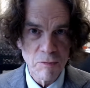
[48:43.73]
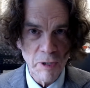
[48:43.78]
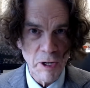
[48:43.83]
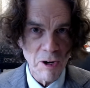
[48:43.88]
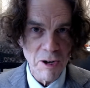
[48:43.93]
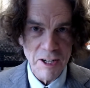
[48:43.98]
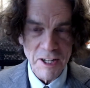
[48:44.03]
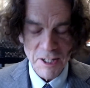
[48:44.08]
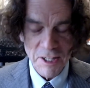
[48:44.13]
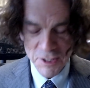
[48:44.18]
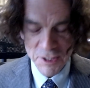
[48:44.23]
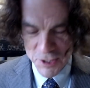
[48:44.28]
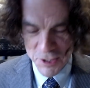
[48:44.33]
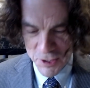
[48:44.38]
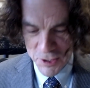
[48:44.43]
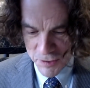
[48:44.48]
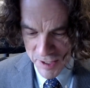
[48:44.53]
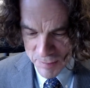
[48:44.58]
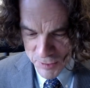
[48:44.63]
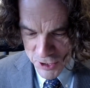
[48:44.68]
well, we
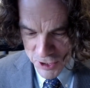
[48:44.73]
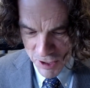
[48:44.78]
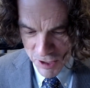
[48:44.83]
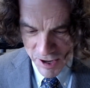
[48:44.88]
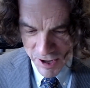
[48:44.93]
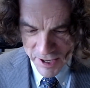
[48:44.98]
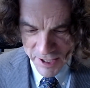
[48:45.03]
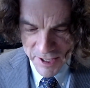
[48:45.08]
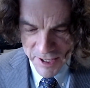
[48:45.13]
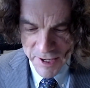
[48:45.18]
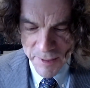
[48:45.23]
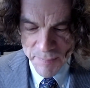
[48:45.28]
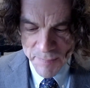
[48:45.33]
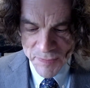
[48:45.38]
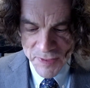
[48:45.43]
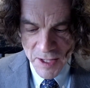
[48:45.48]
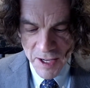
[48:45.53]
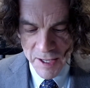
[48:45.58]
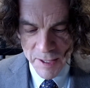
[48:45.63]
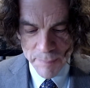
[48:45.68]
aren't going to do it. I'm sorry.
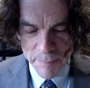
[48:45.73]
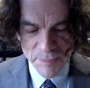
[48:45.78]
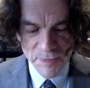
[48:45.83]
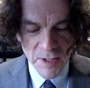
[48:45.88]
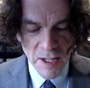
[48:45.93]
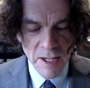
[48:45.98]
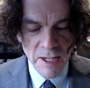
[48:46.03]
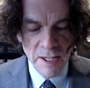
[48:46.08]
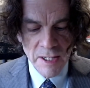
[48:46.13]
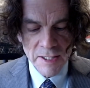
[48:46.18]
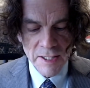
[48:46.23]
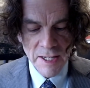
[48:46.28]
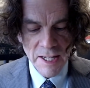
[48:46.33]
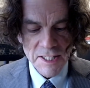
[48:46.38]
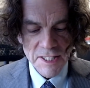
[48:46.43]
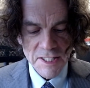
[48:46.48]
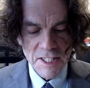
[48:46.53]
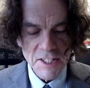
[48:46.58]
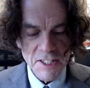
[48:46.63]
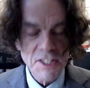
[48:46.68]

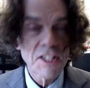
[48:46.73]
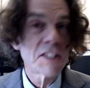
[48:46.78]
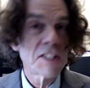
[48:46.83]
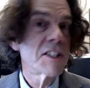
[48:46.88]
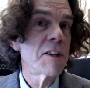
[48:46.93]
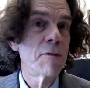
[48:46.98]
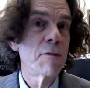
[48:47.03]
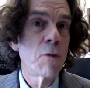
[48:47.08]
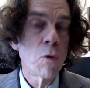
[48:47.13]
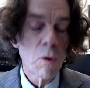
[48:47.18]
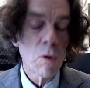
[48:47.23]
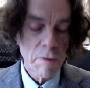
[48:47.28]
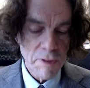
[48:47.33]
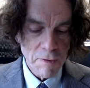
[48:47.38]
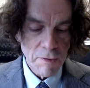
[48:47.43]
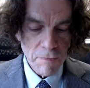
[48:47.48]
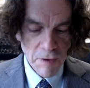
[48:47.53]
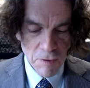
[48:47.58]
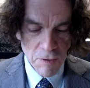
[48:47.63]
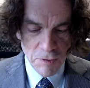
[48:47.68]

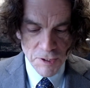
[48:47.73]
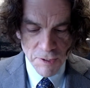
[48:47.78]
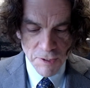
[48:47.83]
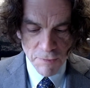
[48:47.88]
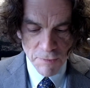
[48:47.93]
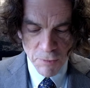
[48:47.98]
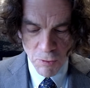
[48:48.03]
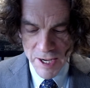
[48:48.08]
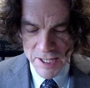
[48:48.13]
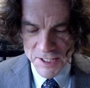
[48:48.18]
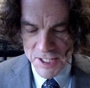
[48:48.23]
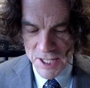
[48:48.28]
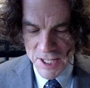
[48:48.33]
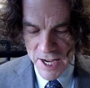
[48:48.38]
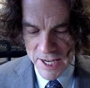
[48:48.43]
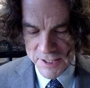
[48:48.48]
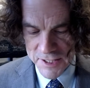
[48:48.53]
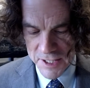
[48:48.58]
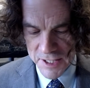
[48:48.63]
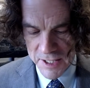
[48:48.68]
1964, with the Federal Civil
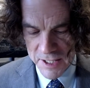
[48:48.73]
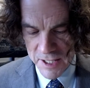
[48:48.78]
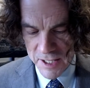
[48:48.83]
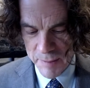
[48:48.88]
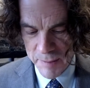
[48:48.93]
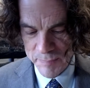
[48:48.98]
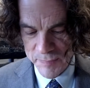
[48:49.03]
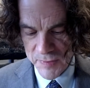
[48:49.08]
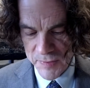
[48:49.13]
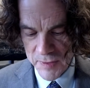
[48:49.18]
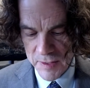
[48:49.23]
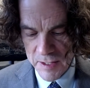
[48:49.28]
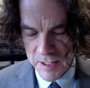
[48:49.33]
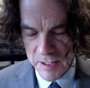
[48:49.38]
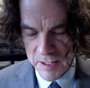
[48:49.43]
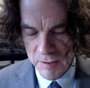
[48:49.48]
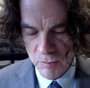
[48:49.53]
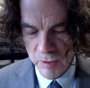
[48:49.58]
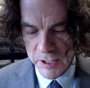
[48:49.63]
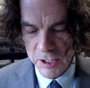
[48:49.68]
Rights Act,
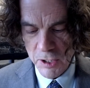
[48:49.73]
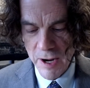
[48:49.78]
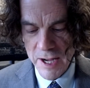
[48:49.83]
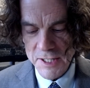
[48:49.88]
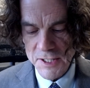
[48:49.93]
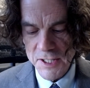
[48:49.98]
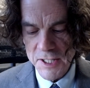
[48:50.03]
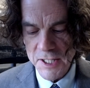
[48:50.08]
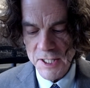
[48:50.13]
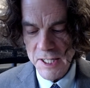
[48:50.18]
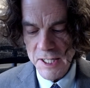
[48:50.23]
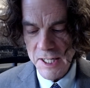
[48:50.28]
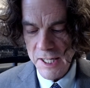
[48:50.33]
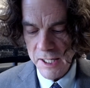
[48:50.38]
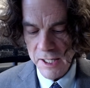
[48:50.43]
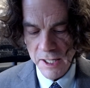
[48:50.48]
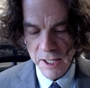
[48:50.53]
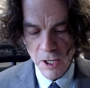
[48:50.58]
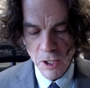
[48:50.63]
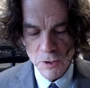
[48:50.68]

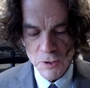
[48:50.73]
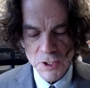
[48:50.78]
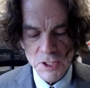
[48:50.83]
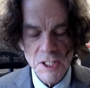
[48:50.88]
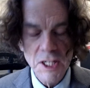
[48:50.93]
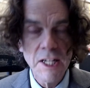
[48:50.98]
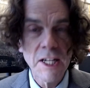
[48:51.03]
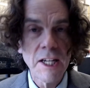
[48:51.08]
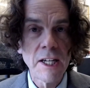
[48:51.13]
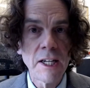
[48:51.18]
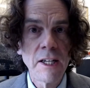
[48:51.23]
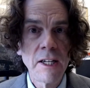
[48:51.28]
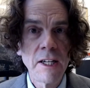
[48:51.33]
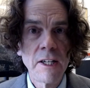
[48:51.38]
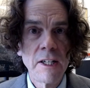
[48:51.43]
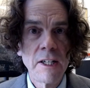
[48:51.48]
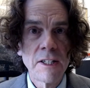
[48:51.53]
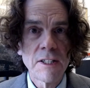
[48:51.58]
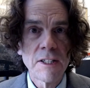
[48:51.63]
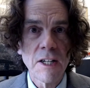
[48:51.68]
creates the
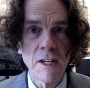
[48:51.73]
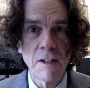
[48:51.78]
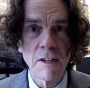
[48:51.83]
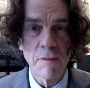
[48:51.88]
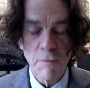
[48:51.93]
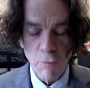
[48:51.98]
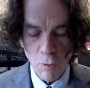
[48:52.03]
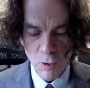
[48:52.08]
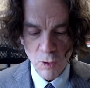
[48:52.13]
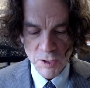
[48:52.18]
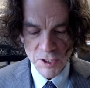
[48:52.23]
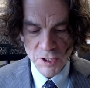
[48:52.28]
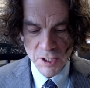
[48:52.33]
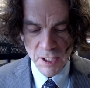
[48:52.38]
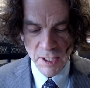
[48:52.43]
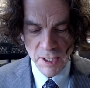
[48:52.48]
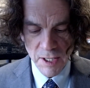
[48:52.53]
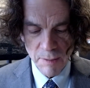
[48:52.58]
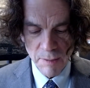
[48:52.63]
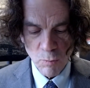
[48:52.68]
EEOC to
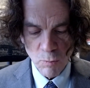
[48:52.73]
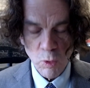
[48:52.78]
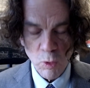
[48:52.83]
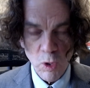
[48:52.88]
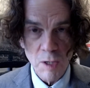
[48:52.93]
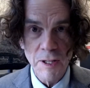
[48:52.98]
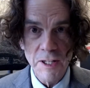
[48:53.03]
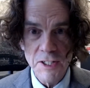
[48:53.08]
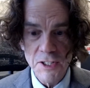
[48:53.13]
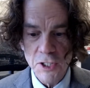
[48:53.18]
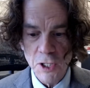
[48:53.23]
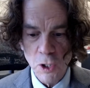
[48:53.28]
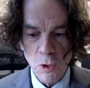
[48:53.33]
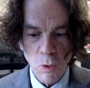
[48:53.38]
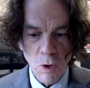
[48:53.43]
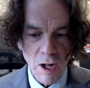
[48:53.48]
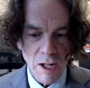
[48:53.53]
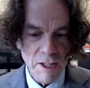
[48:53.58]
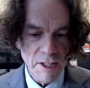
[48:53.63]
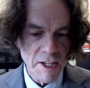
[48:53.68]
enforce
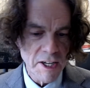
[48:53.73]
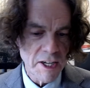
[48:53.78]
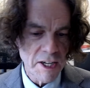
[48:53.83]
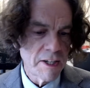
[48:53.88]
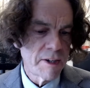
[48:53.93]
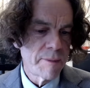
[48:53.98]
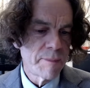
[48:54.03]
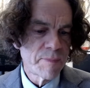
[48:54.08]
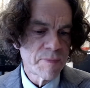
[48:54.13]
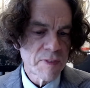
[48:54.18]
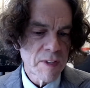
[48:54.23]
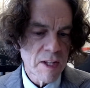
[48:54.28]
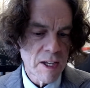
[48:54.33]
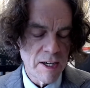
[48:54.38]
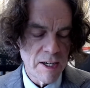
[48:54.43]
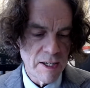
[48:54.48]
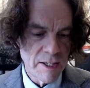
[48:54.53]
workplace equality